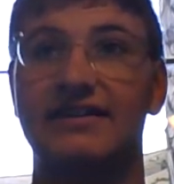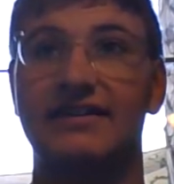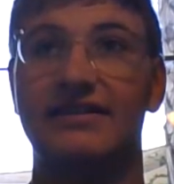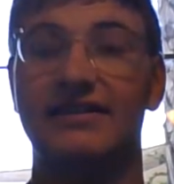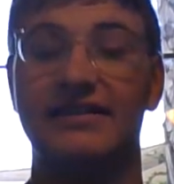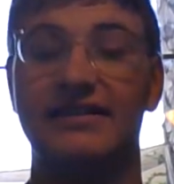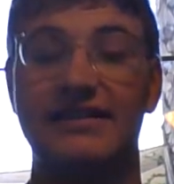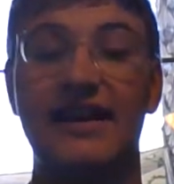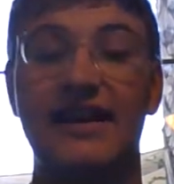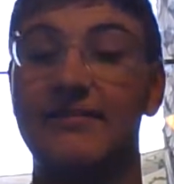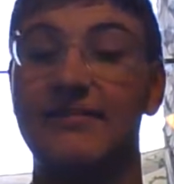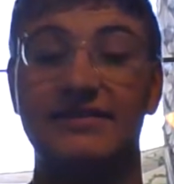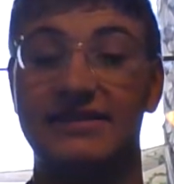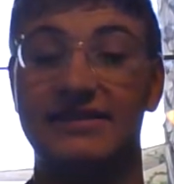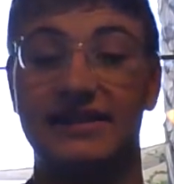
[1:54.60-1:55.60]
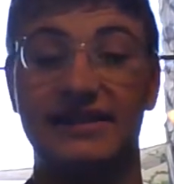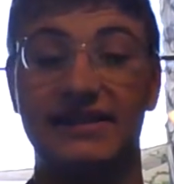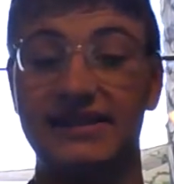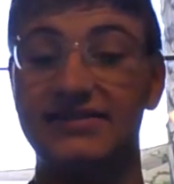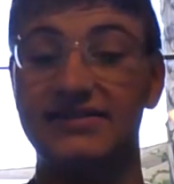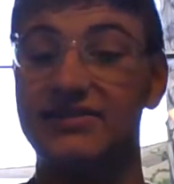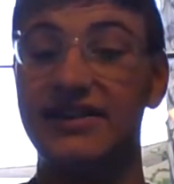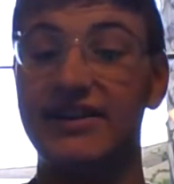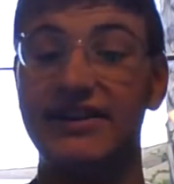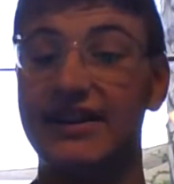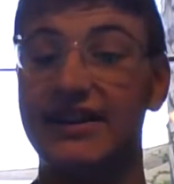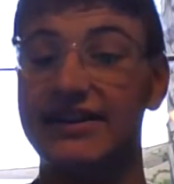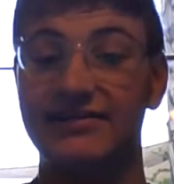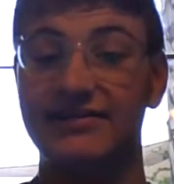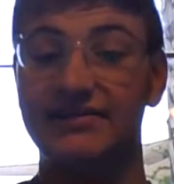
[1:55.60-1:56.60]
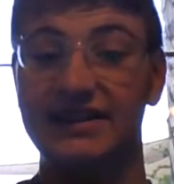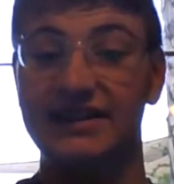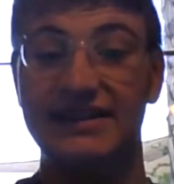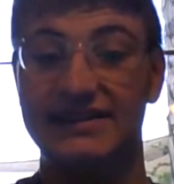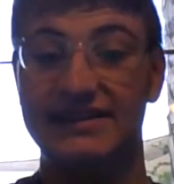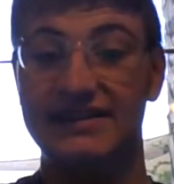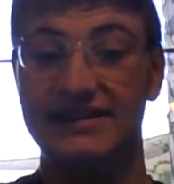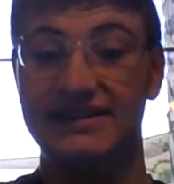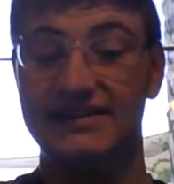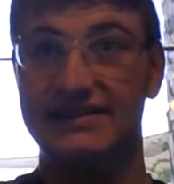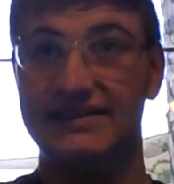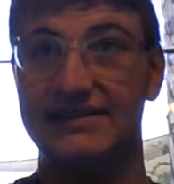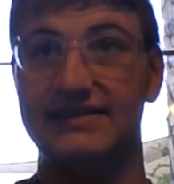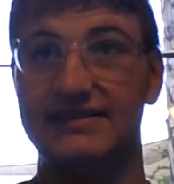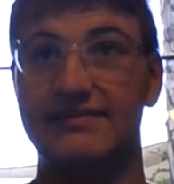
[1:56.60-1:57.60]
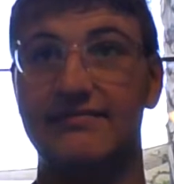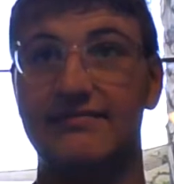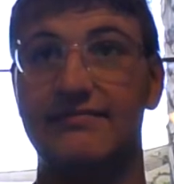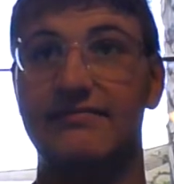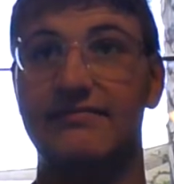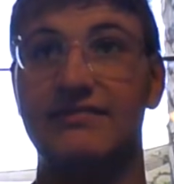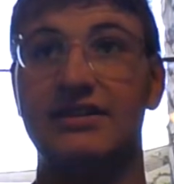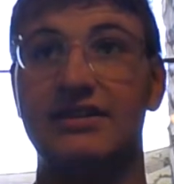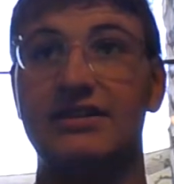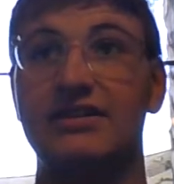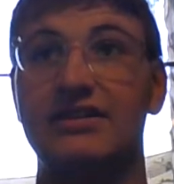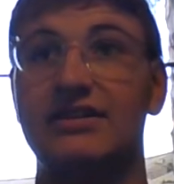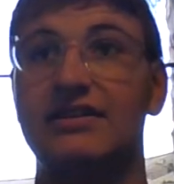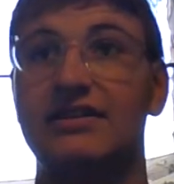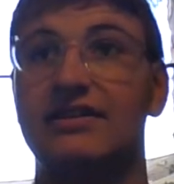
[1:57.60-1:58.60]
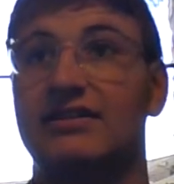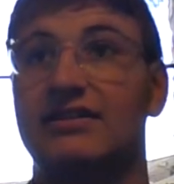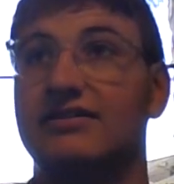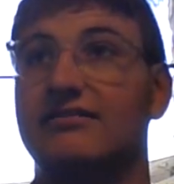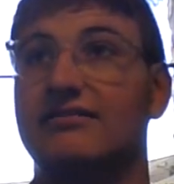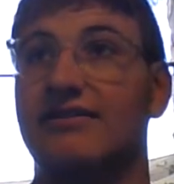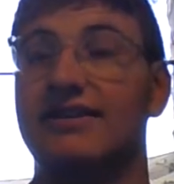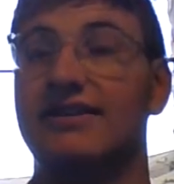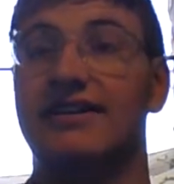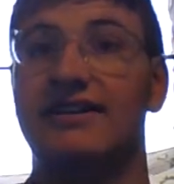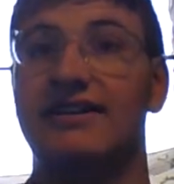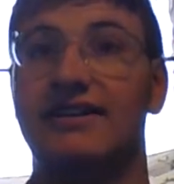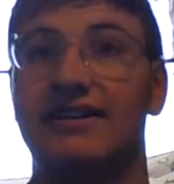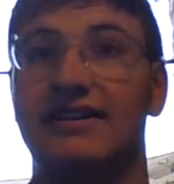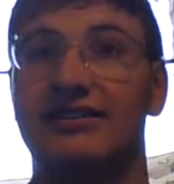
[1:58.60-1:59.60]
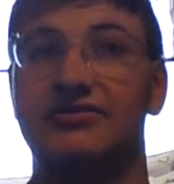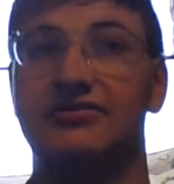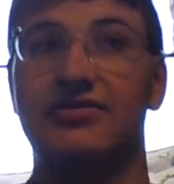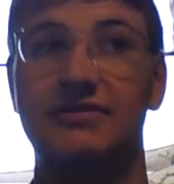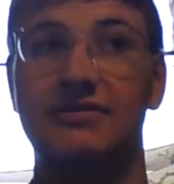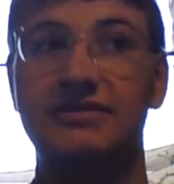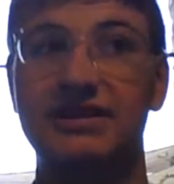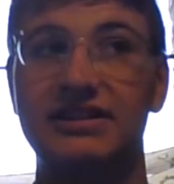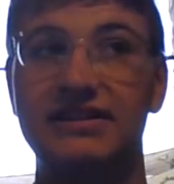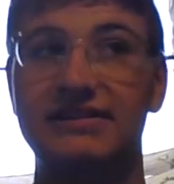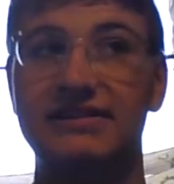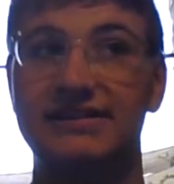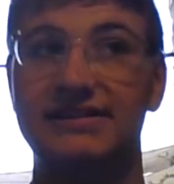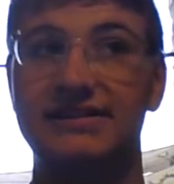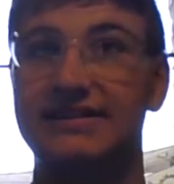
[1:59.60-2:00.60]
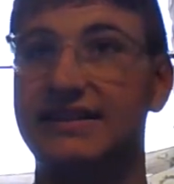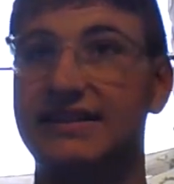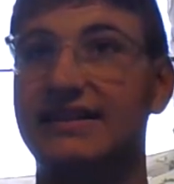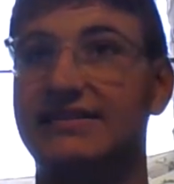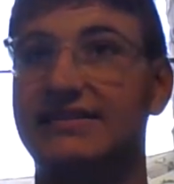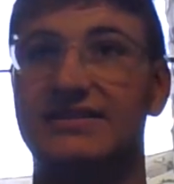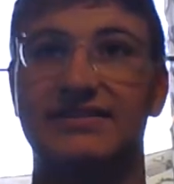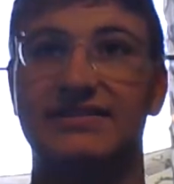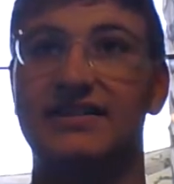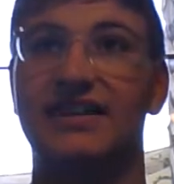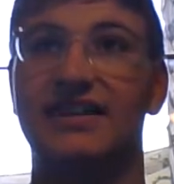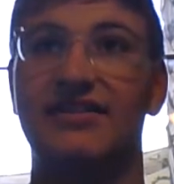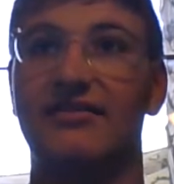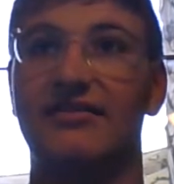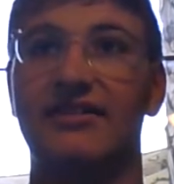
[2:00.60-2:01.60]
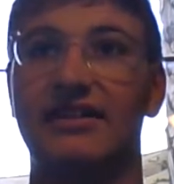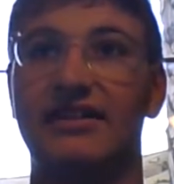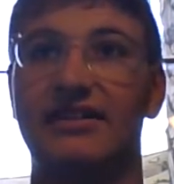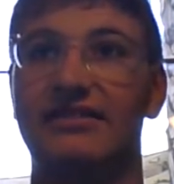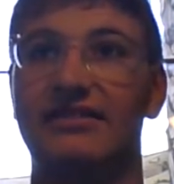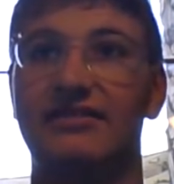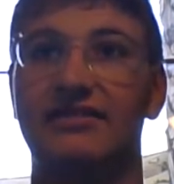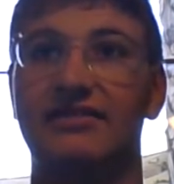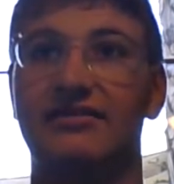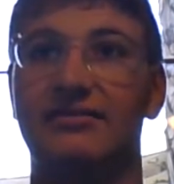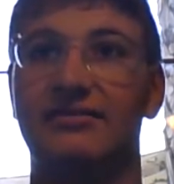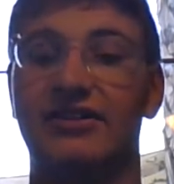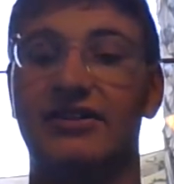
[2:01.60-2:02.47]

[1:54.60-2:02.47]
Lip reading: contempt, like he's trying to get to places without any interruptions, and Sid is just an annoying little